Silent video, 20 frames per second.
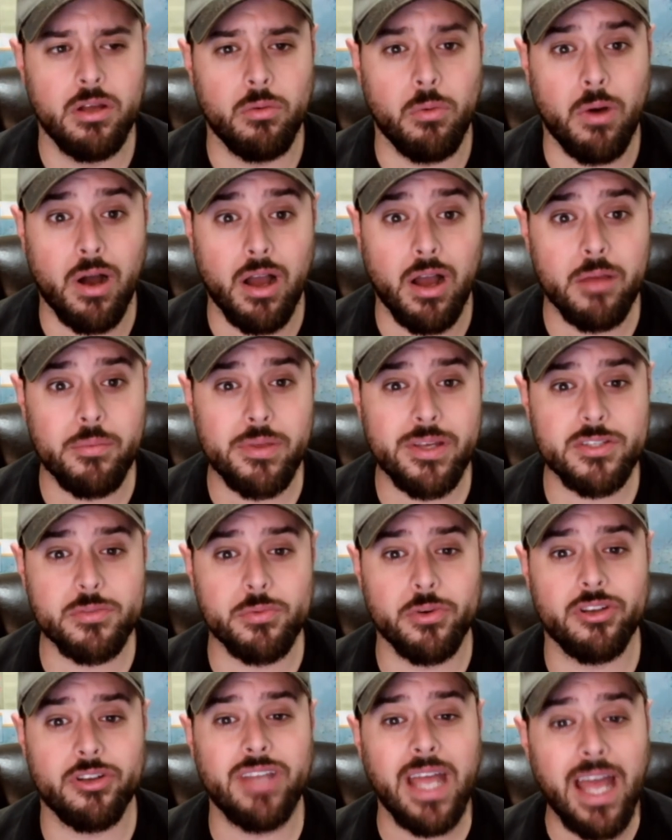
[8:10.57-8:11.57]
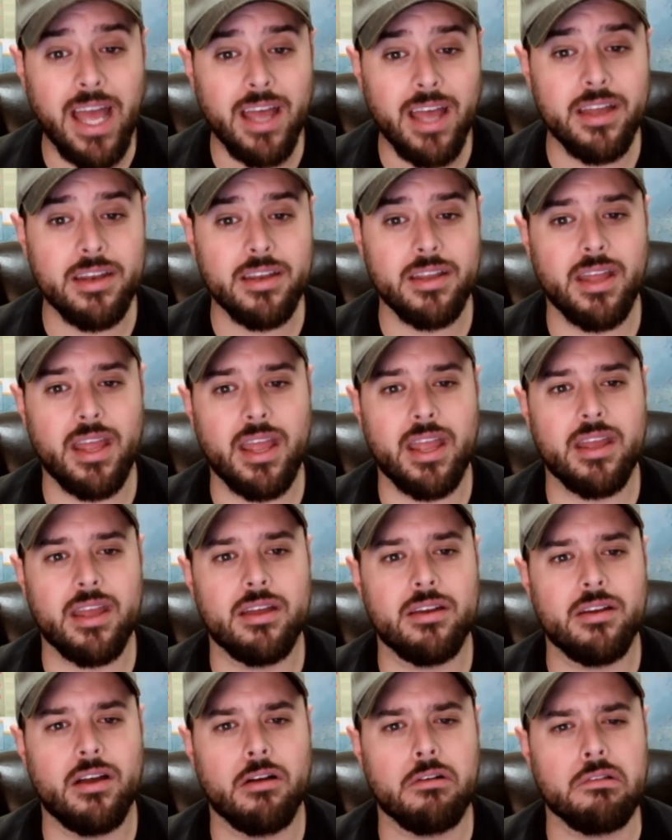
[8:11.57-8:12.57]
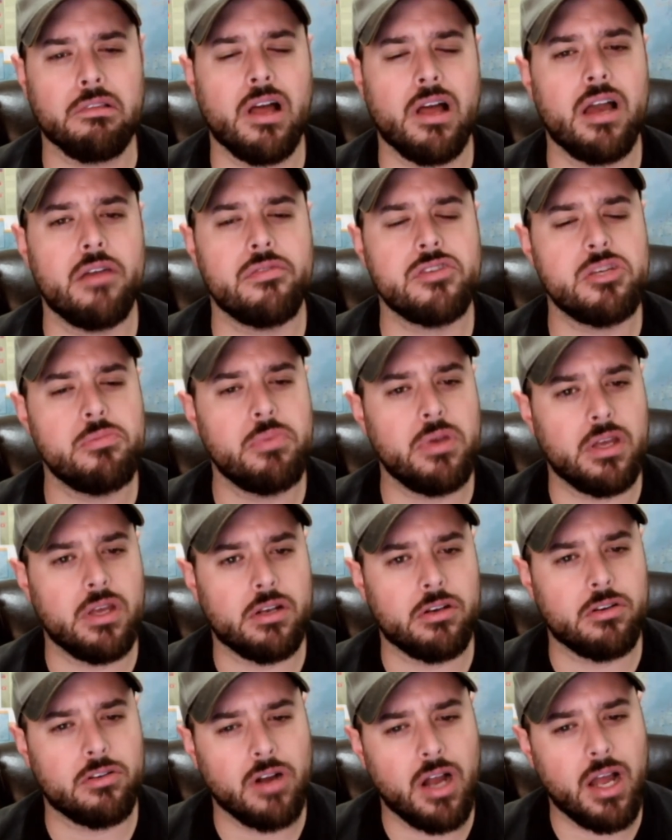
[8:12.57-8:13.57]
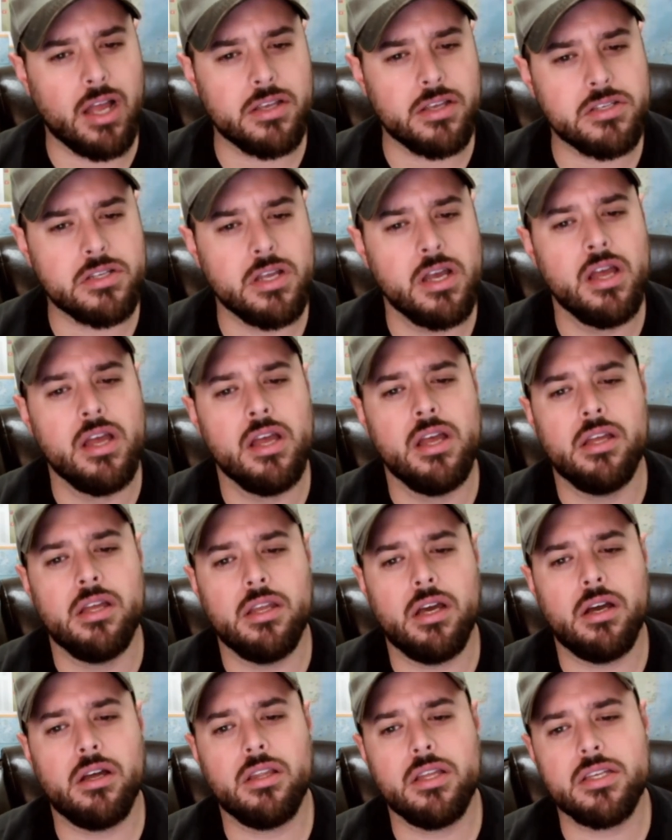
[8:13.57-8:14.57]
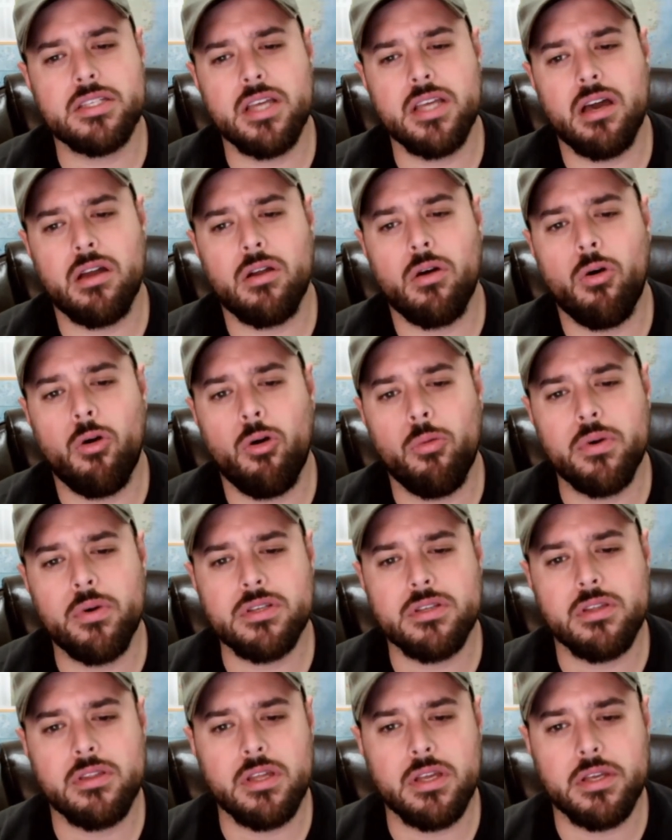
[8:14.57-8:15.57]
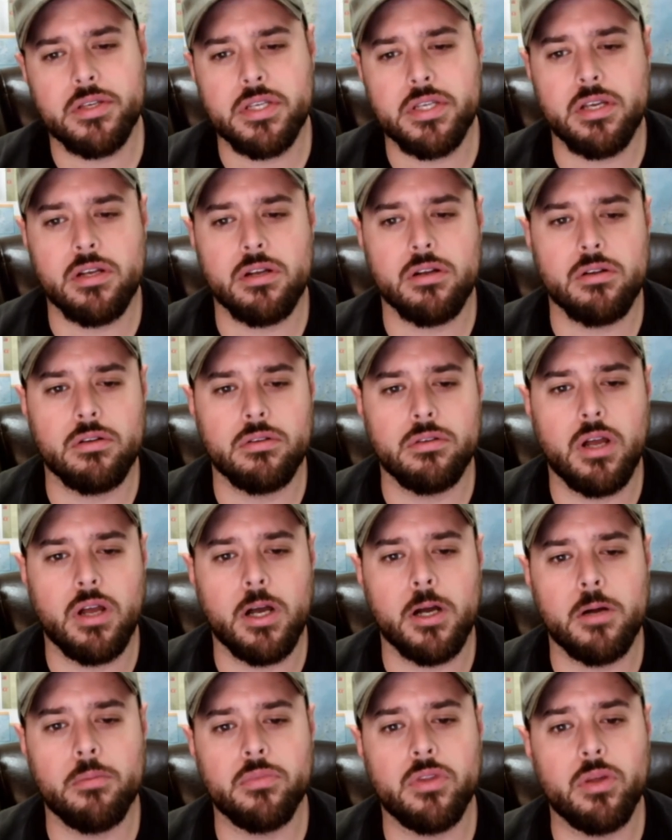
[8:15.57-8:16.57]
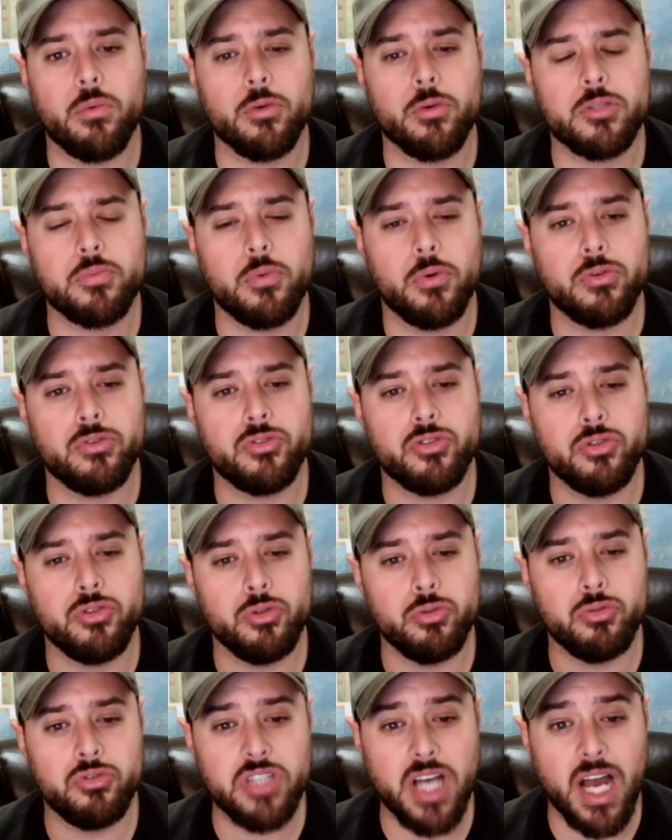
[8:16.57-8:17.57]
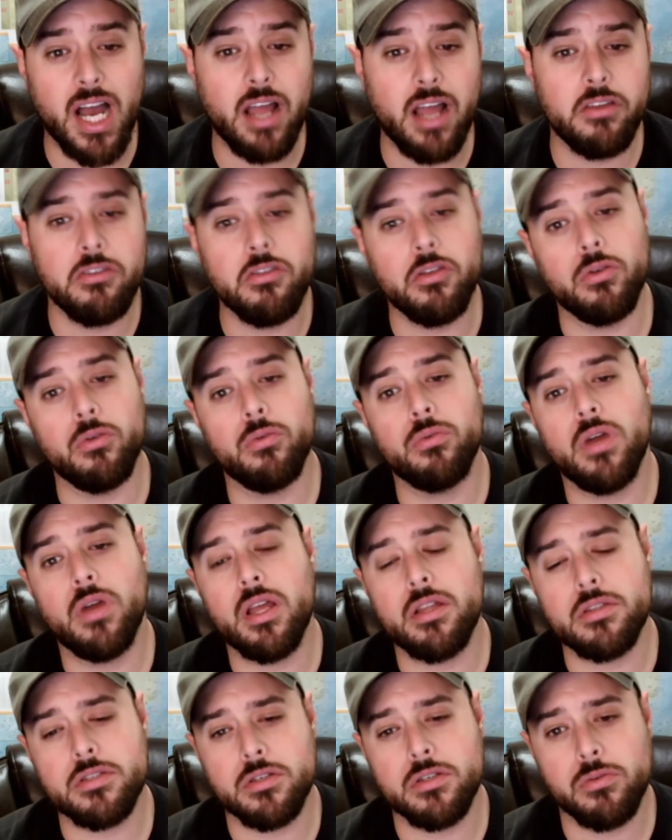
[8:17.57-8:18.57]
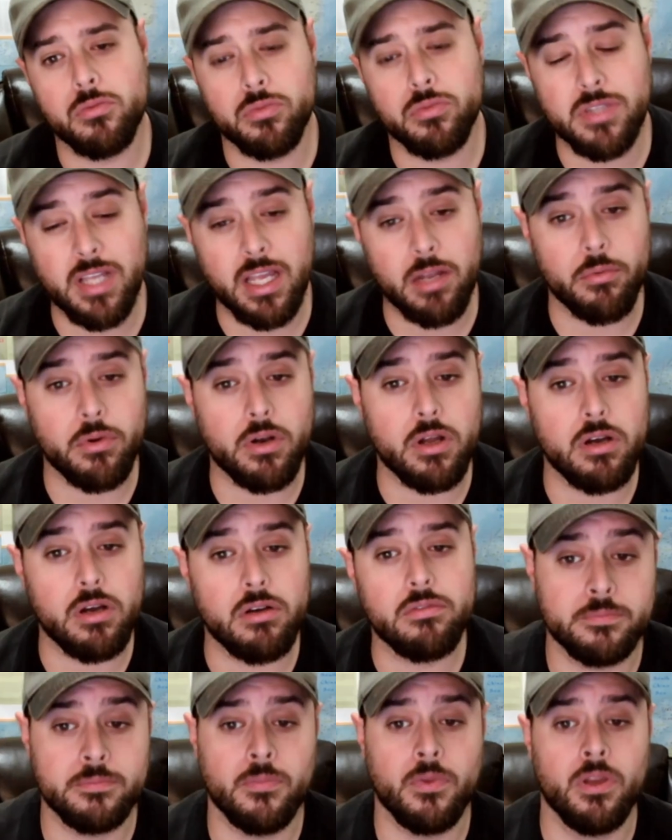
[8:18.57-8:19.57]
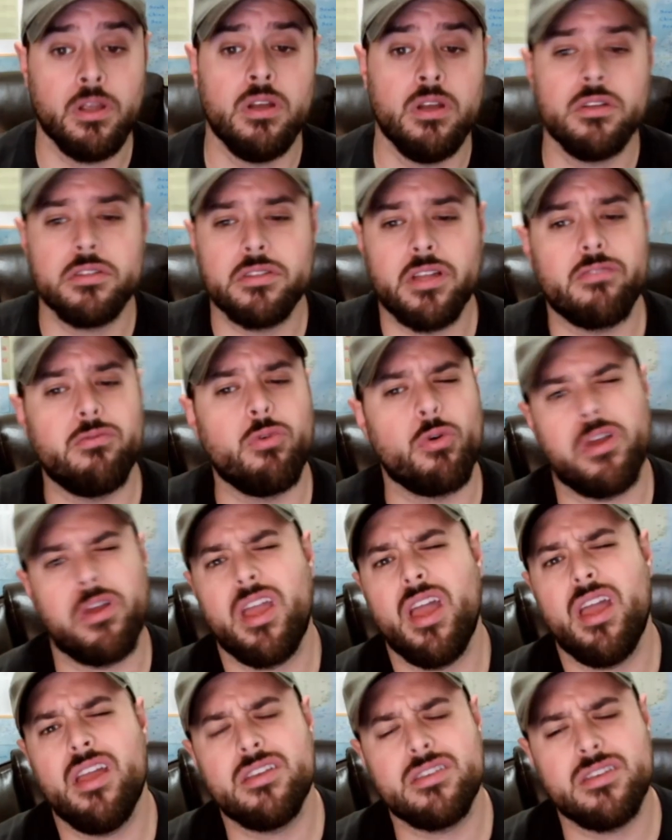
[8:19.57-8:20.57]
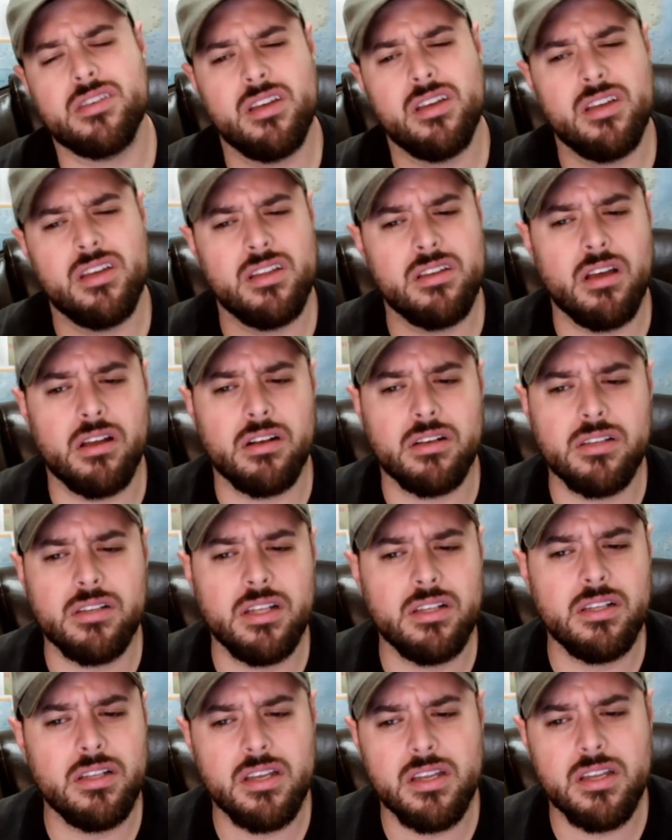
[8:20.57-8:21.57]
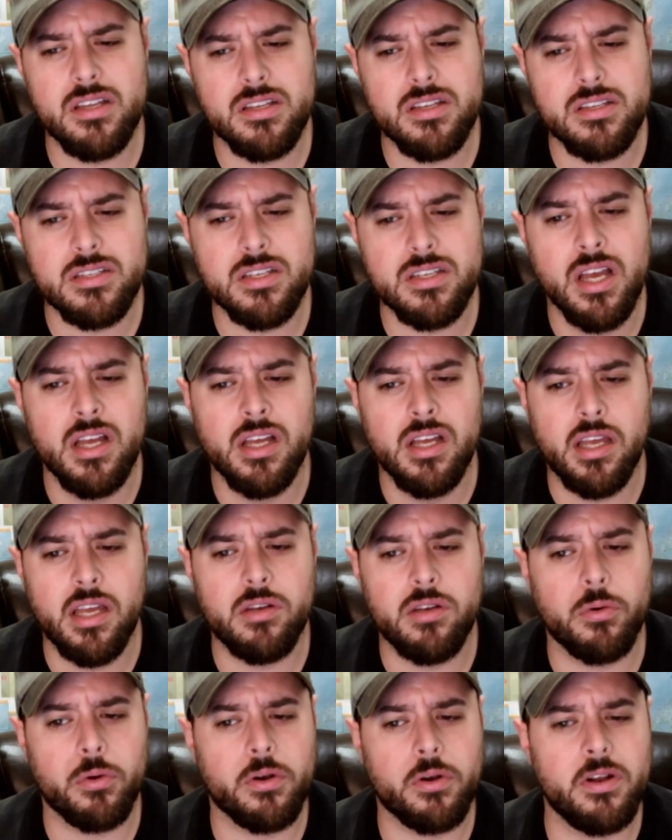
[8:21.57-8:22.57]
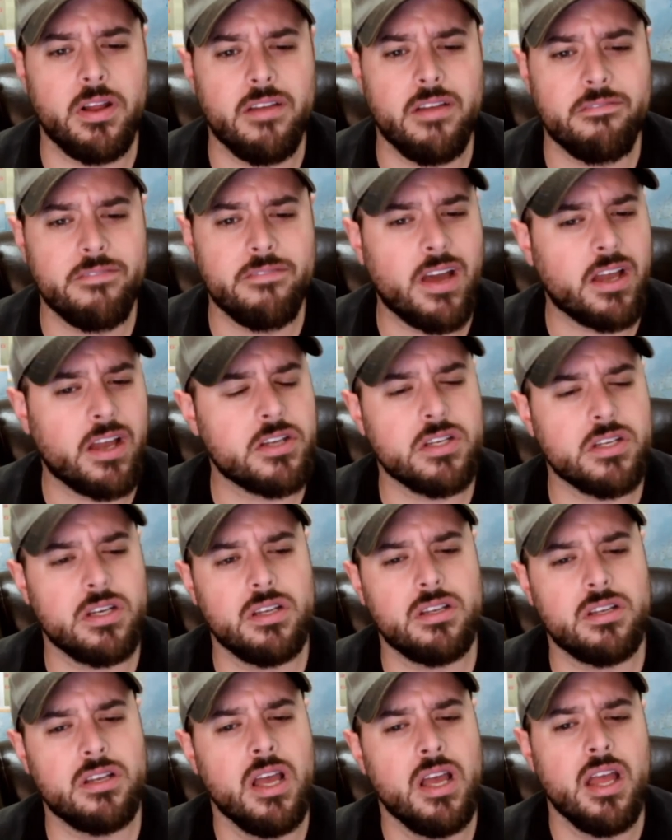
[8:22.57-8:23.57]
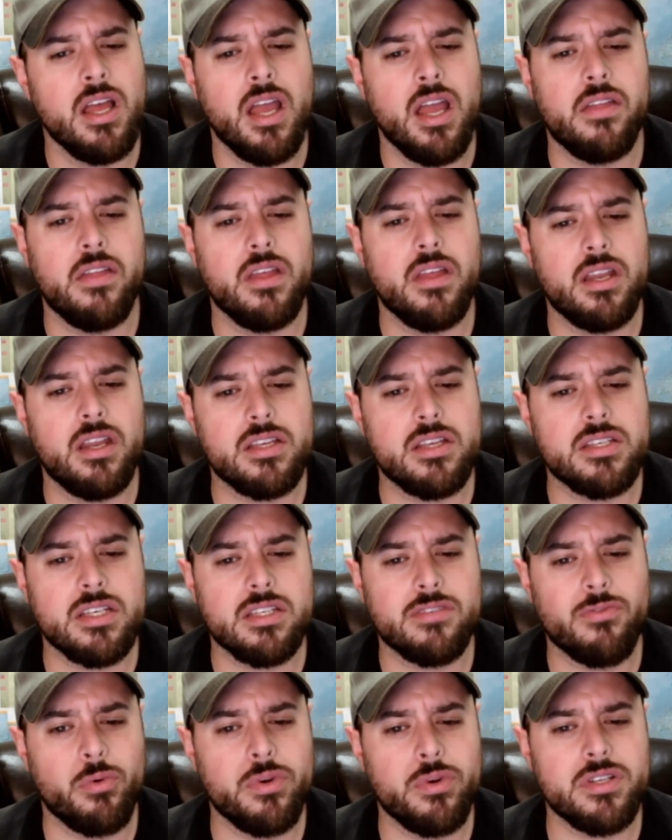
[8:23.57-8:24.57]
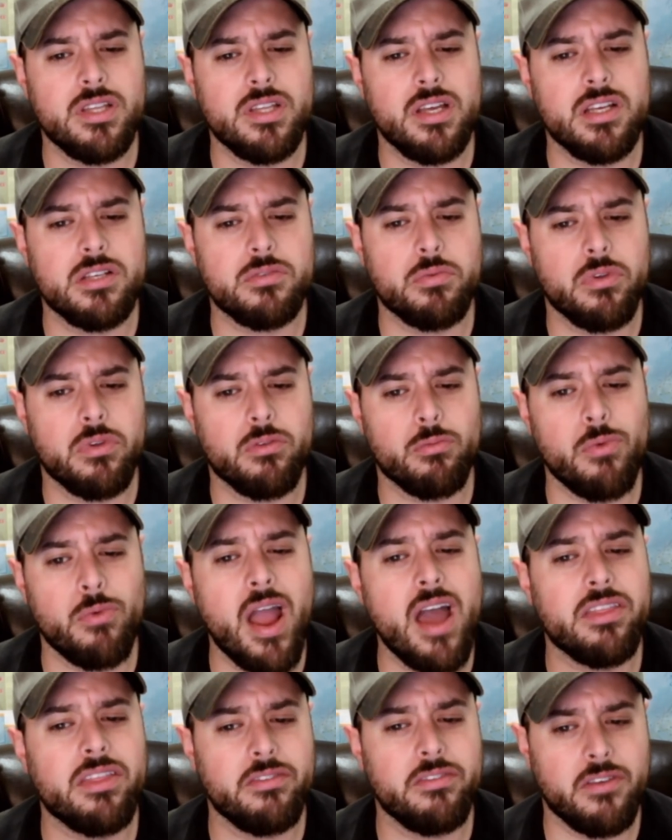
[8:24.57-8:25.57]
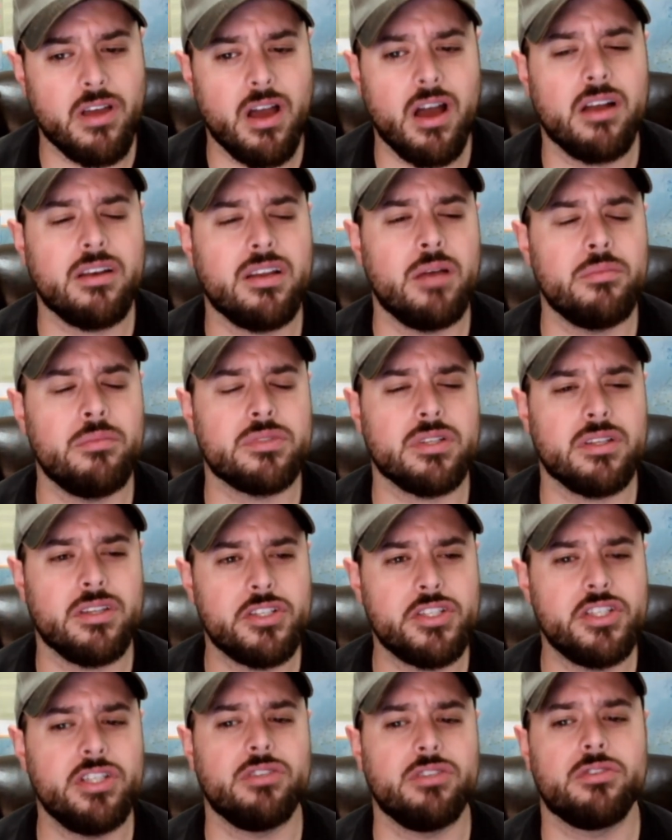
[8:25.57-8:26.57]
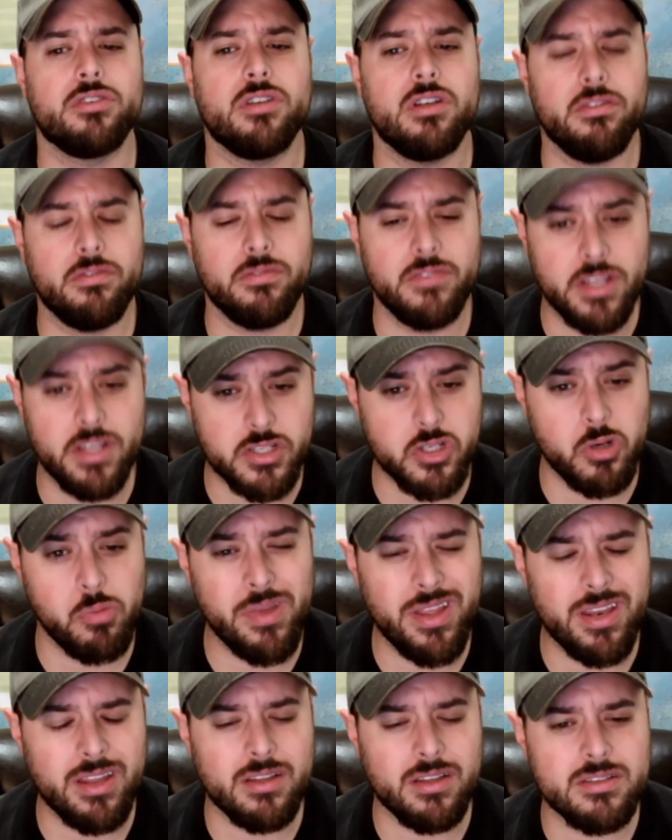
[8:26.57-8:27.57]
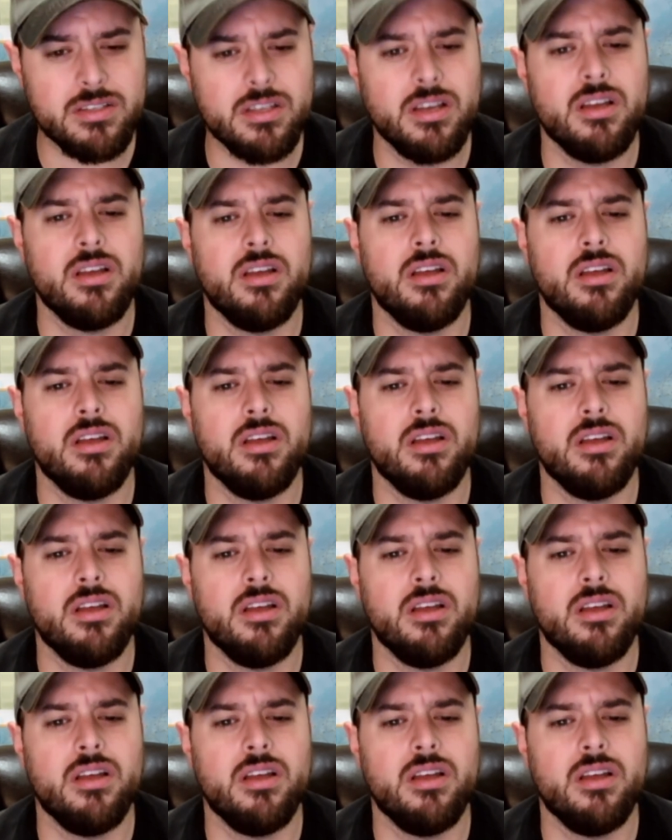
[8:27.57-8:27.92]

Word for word: Why? Because we're dead and our life should be hidden in Christ. Now it lists out a whole bunch of things here um, that we're supposed to die to, and so to get rid of, it's like fornication, uncleanliness, inordinate infection, and then it says for which things where the wrath of God comes on the children of disobedience.